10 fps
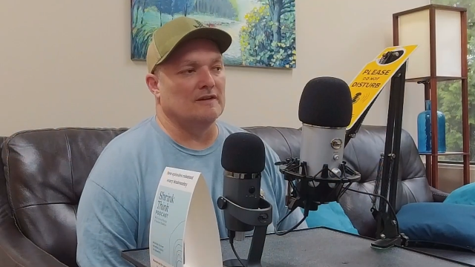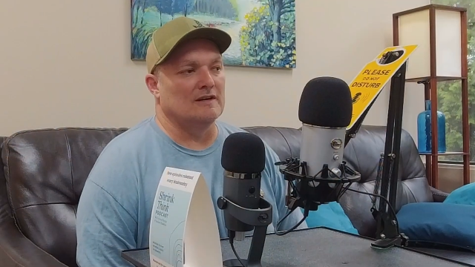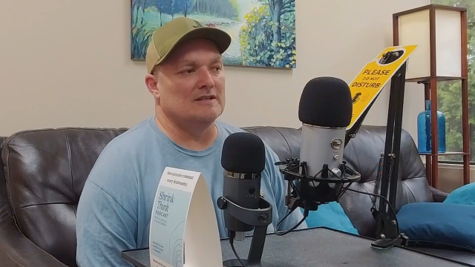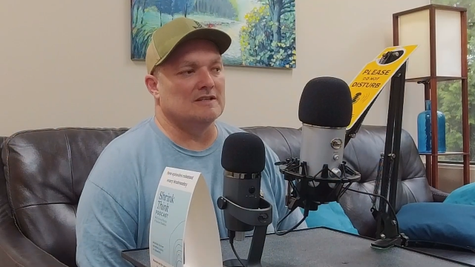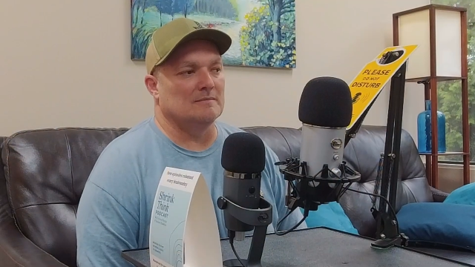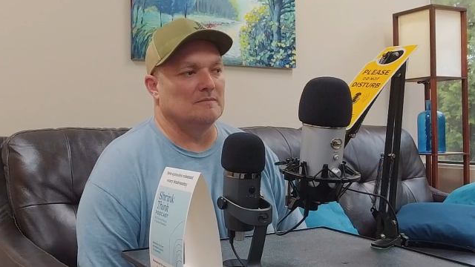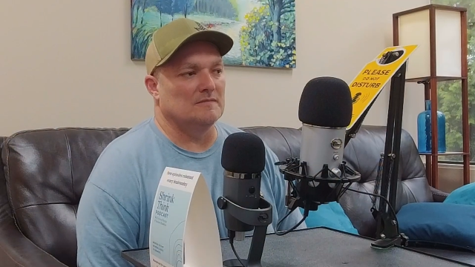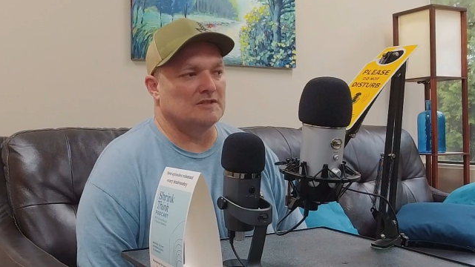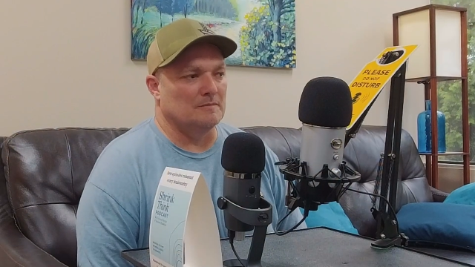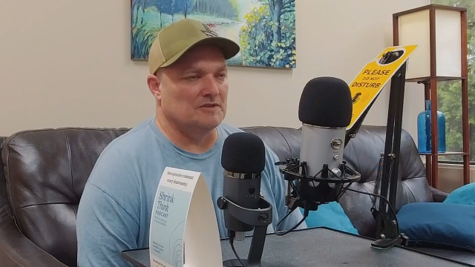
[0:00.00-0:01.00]
there is some
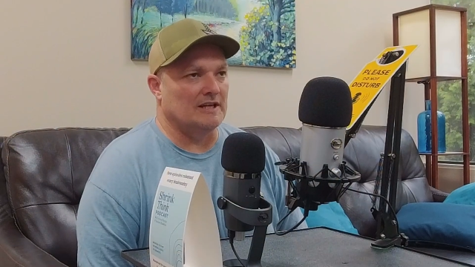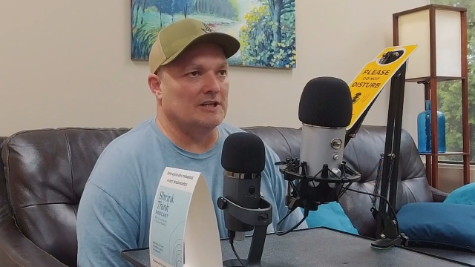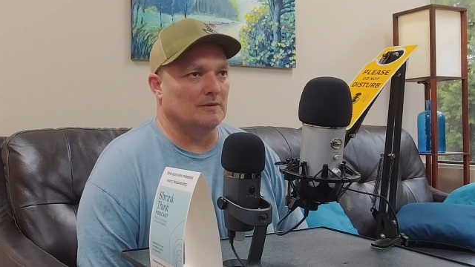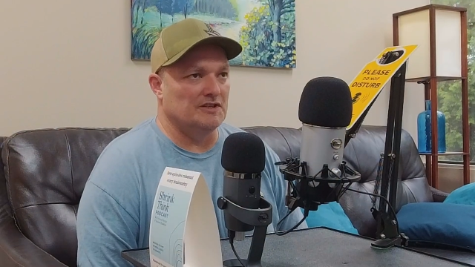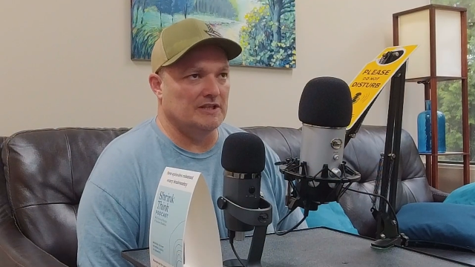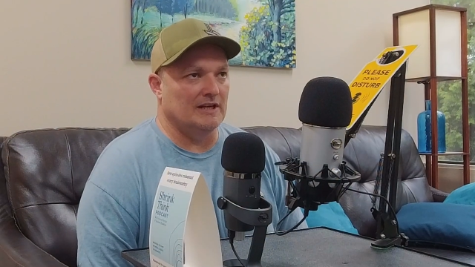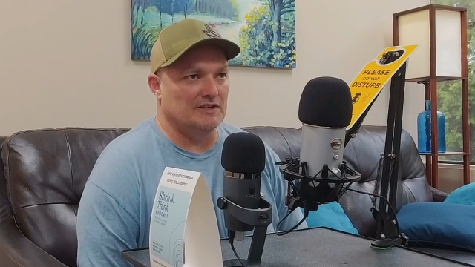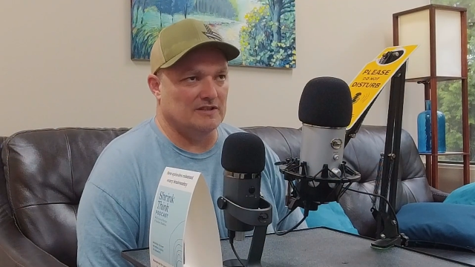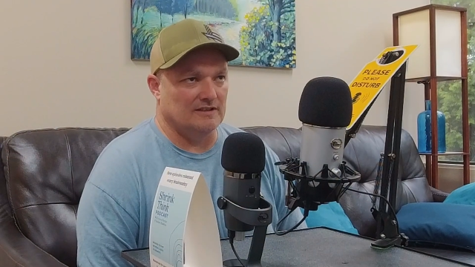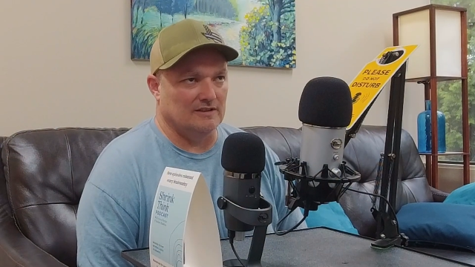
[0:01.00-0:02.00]

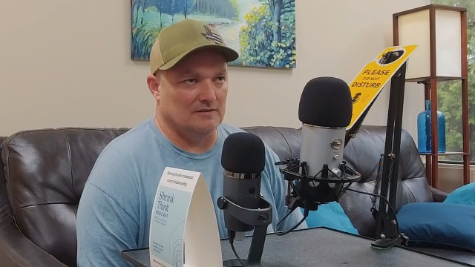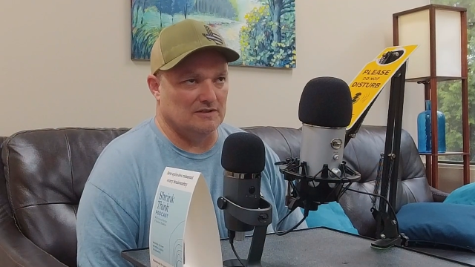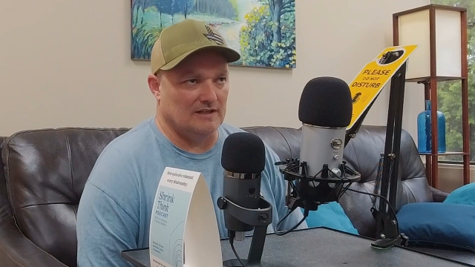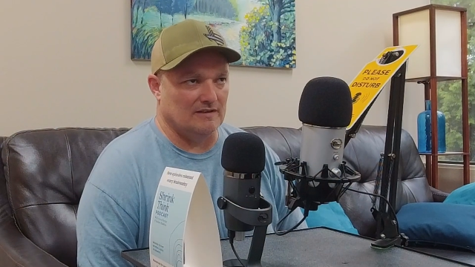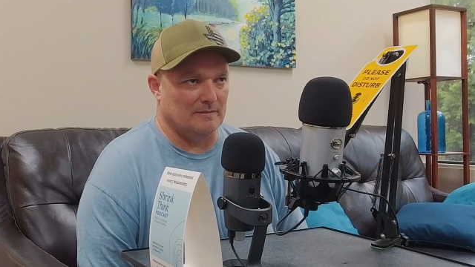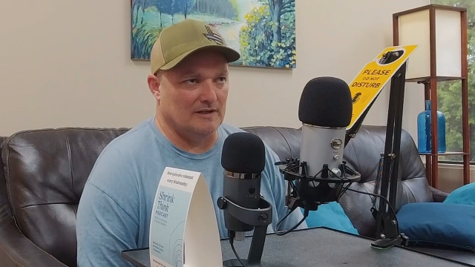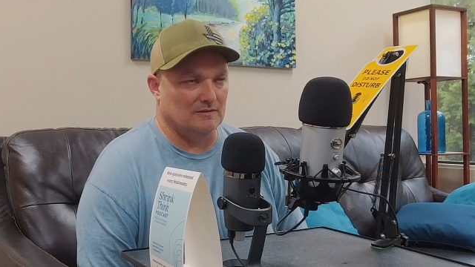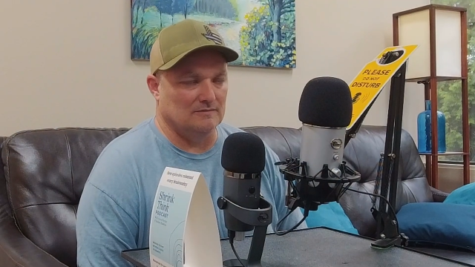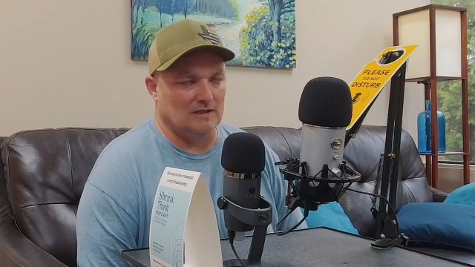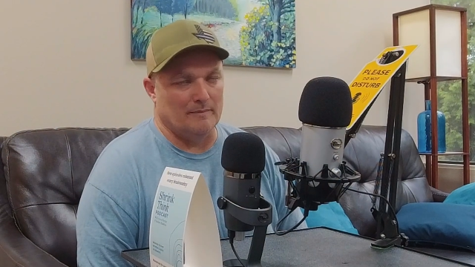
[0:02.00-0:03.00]
psychoeducation that goes down
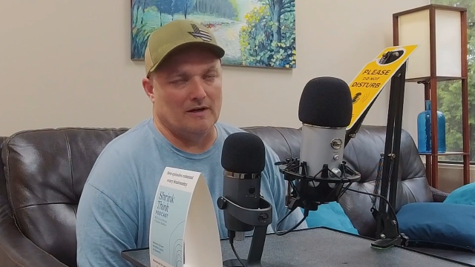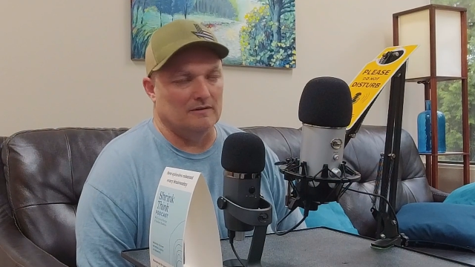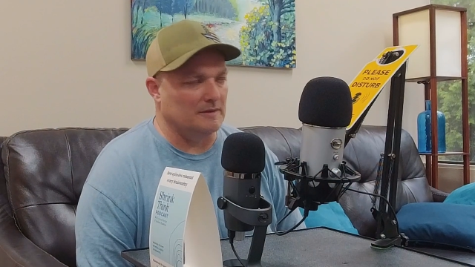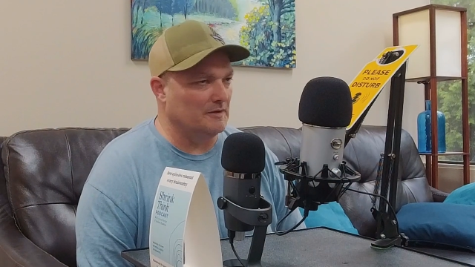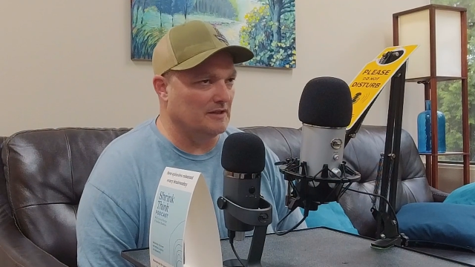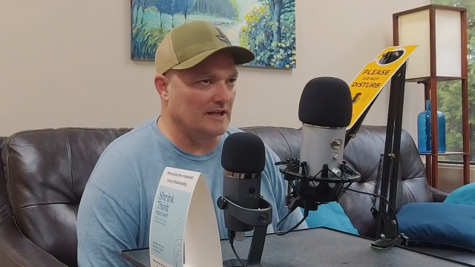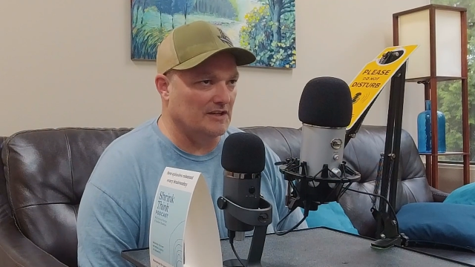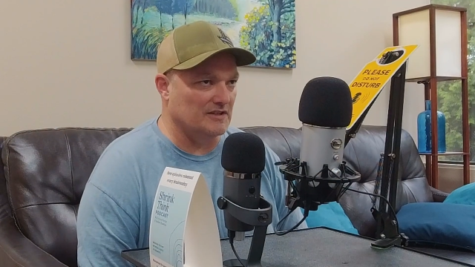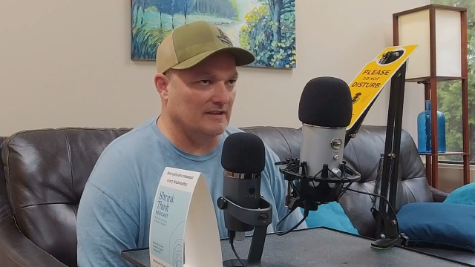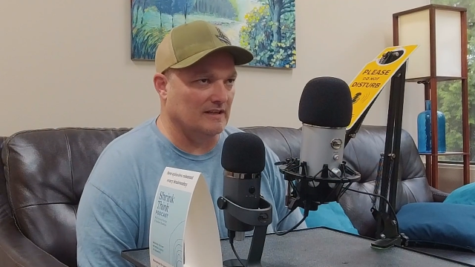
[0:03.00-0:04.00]
about
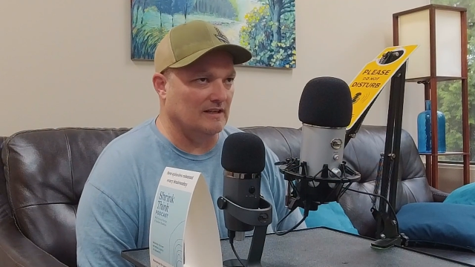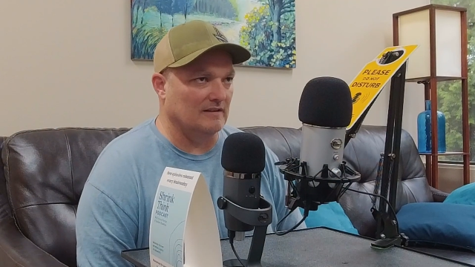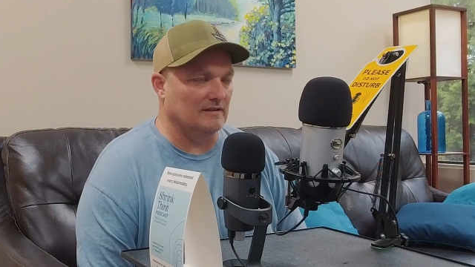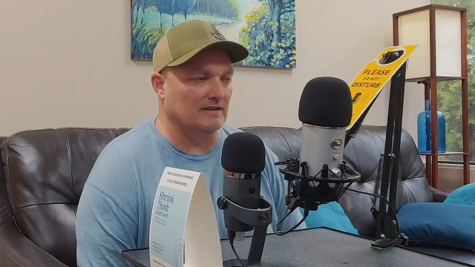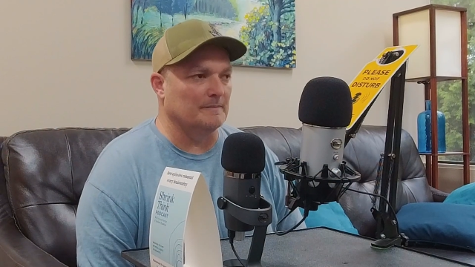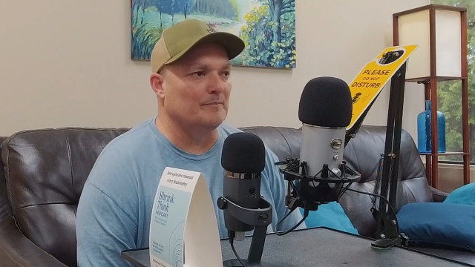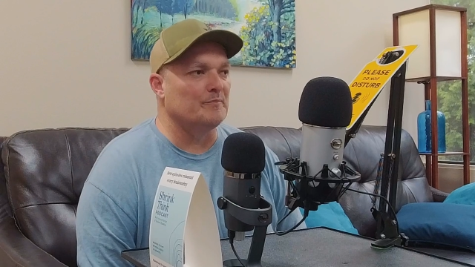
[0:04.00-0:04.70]
communication, that kind of thing.